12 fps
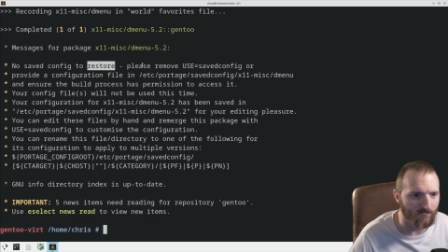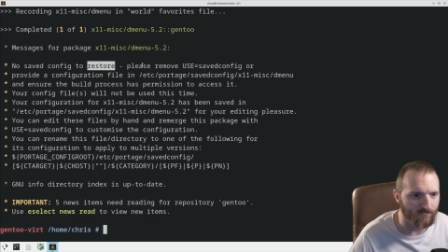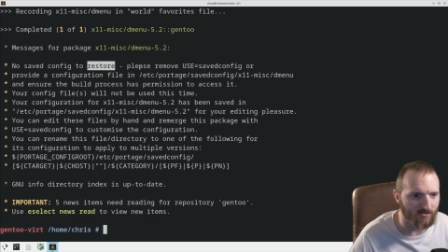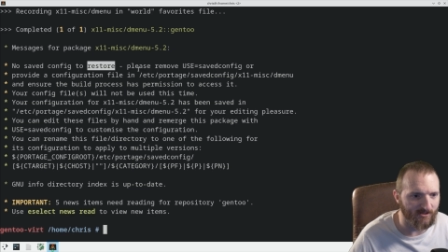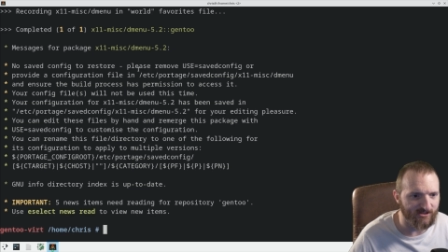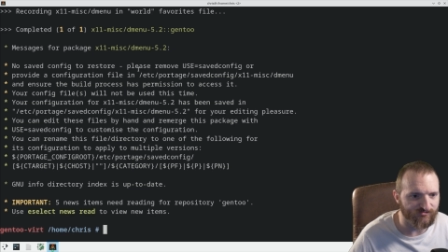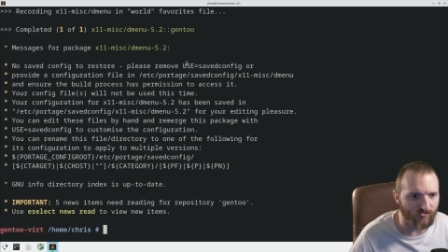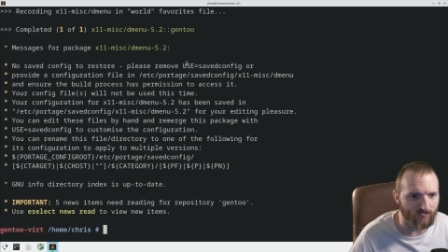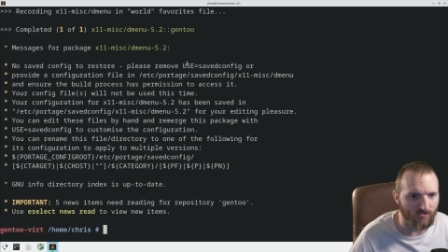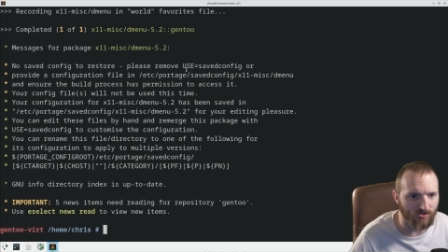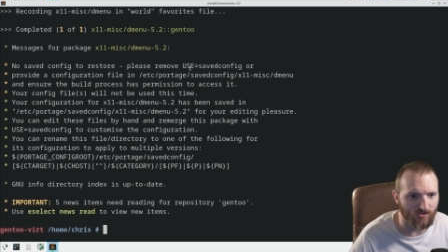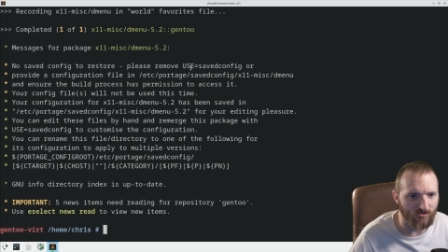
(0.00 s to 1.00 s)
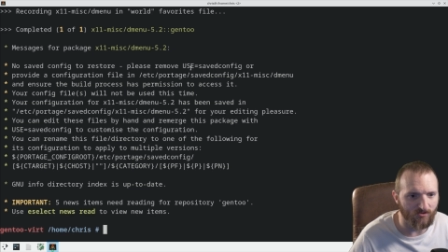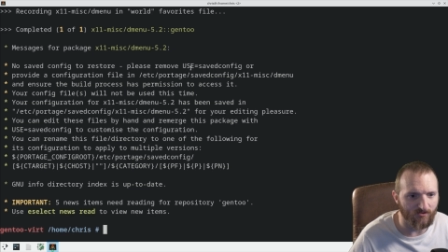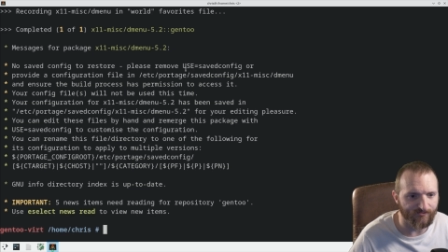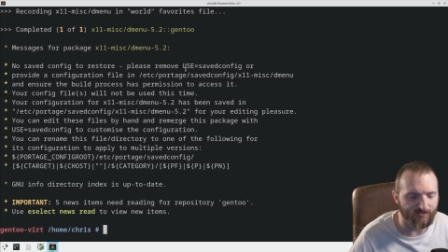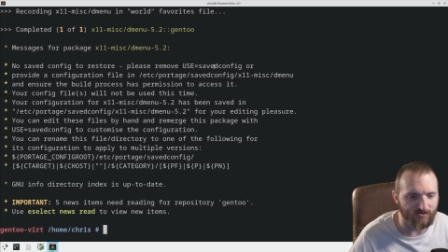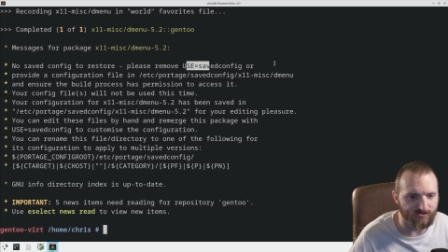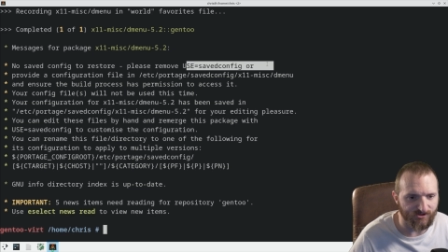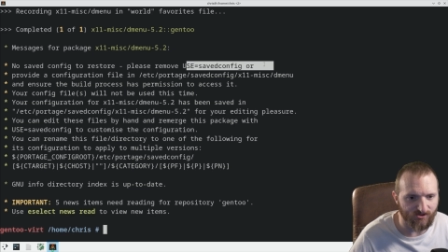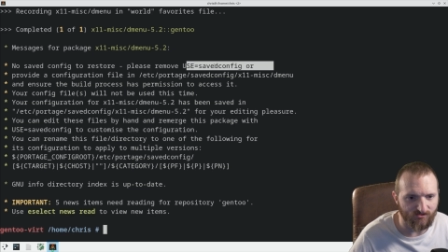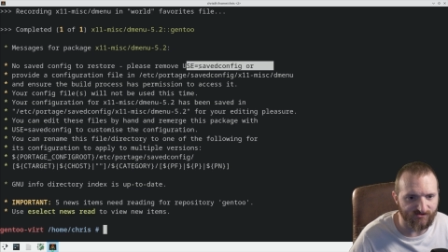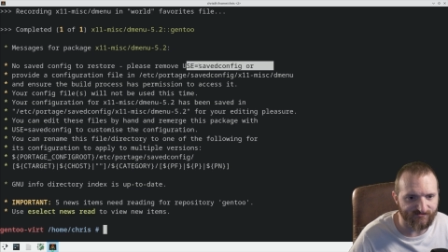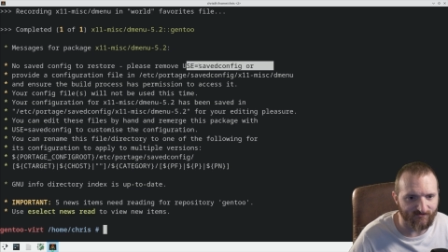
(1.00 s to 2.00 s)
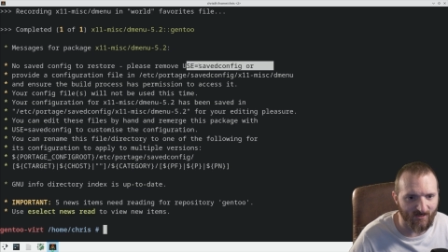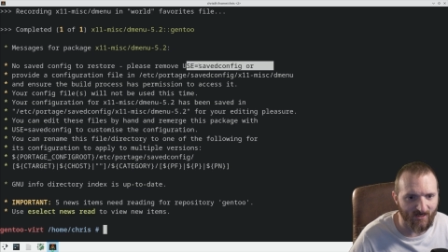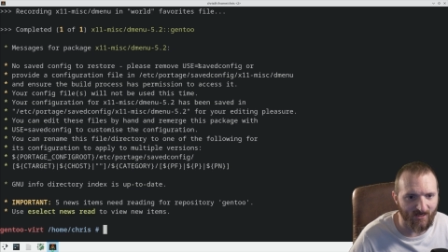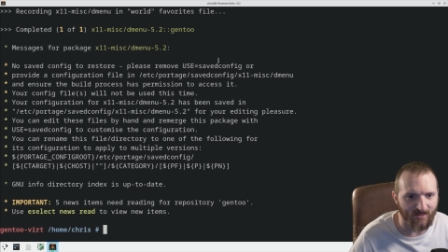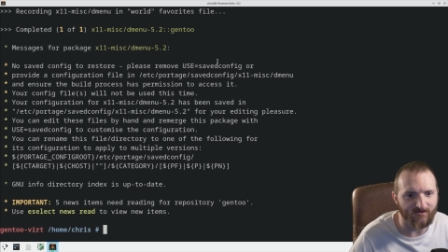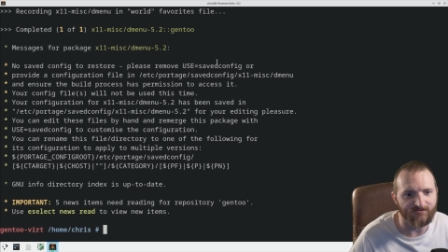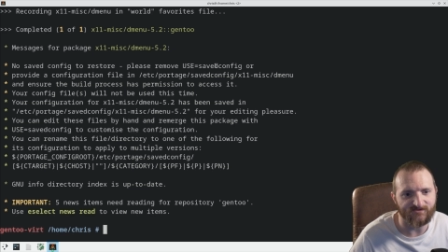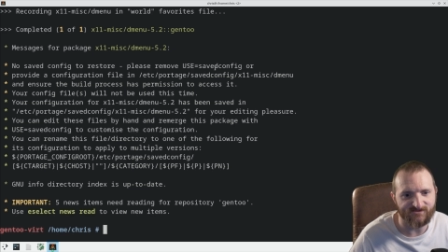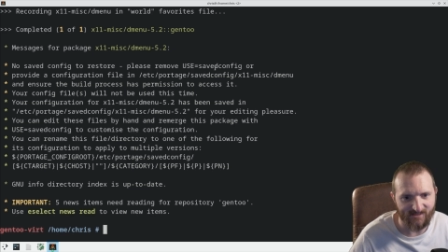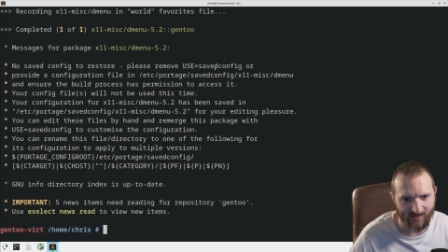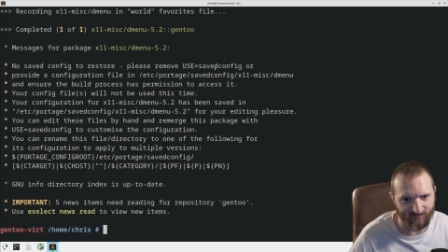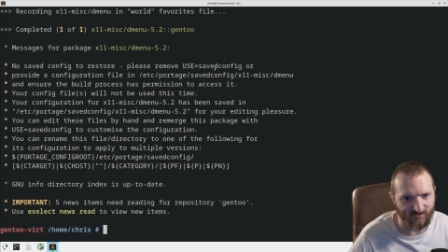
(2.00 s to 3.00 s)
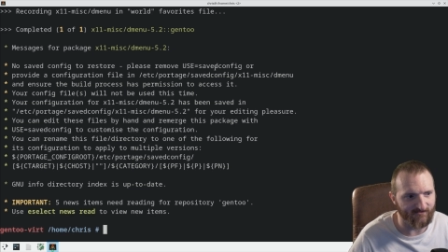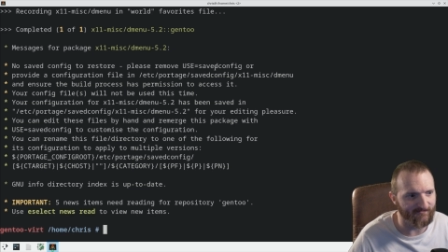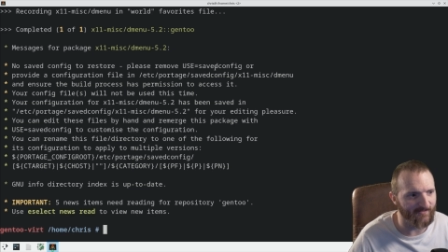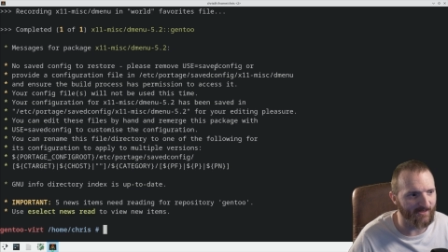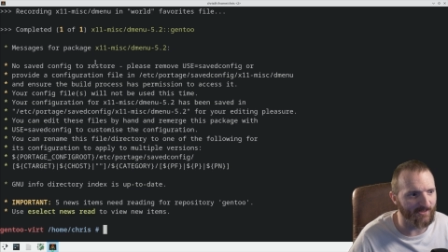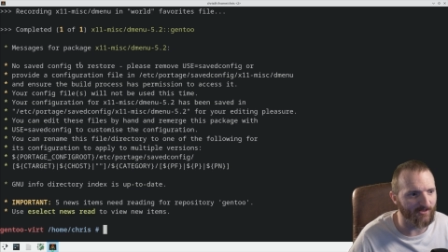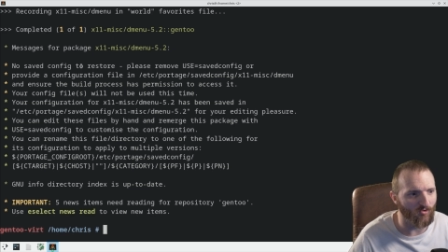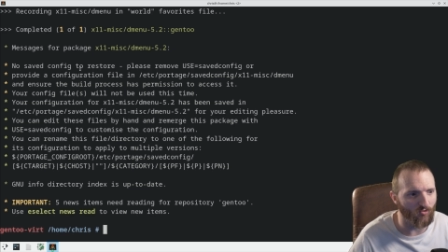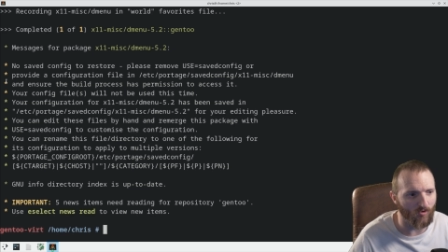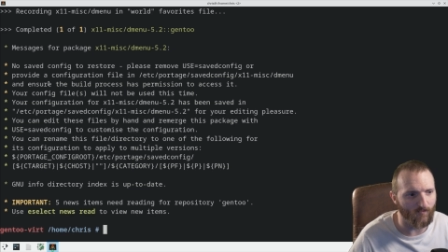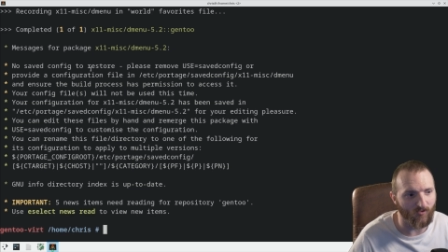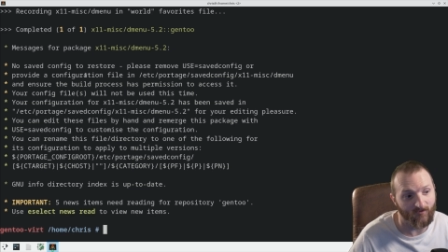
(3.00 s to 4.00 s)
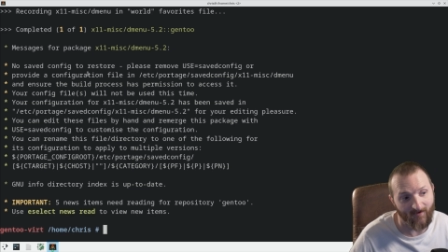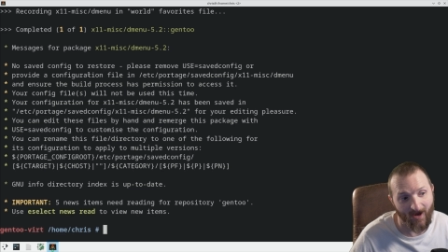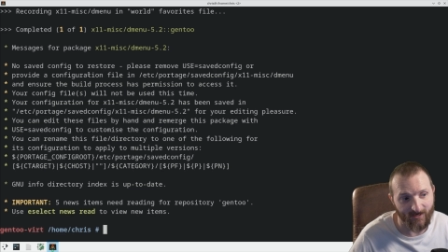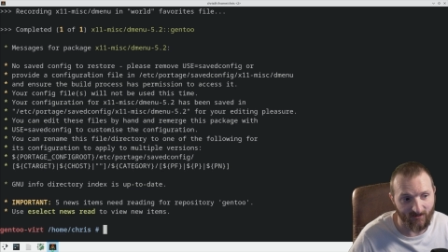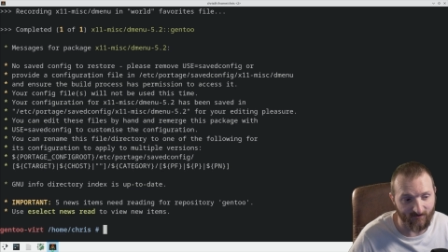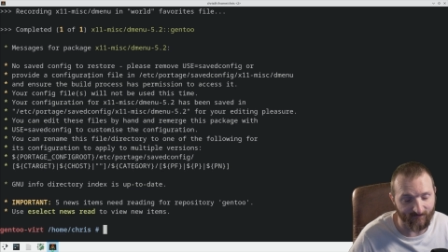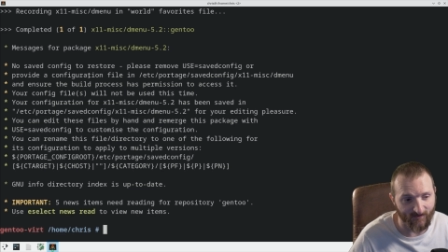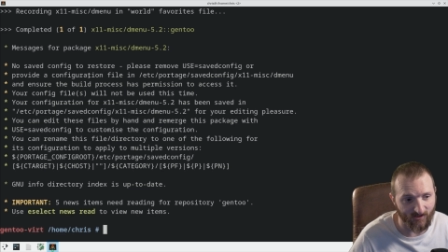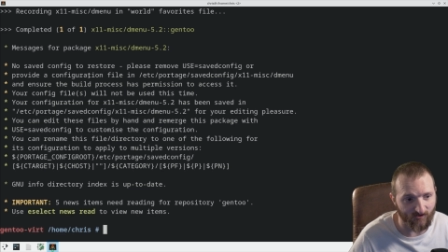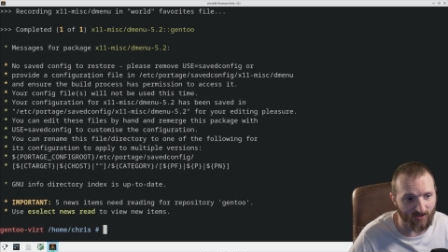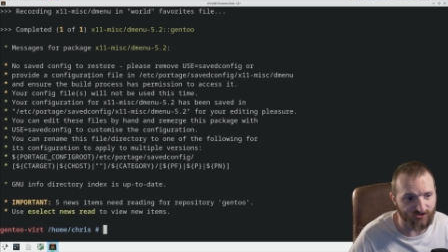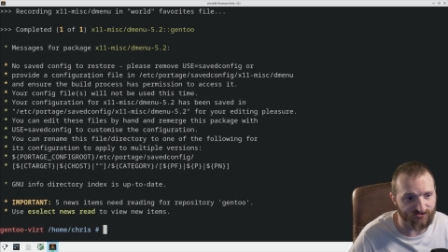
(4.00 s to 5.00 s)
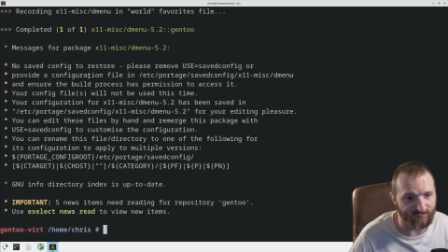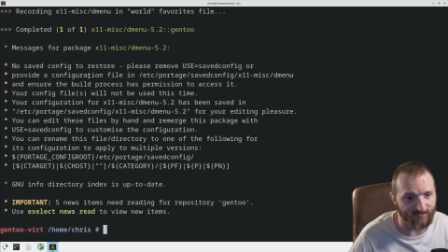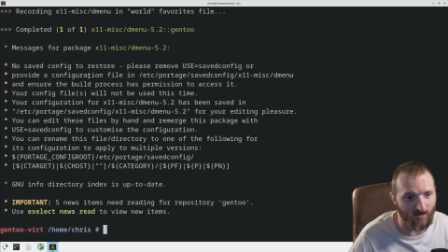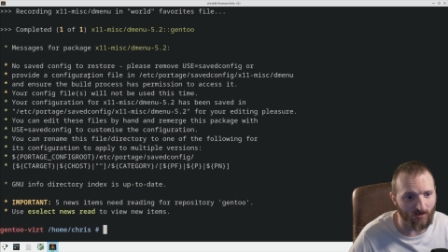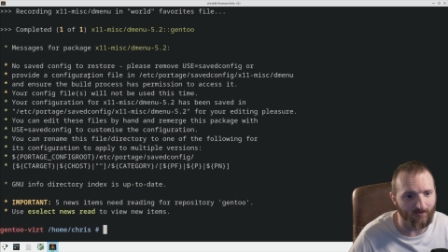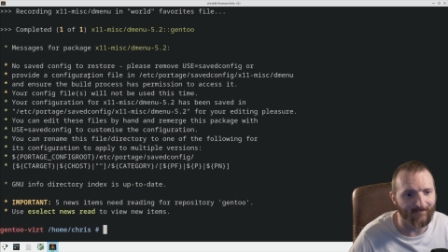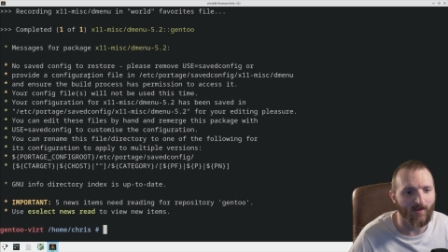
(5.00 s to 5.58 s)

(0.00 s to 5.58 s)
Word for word: Please remove use flag save config or provide a configuration file.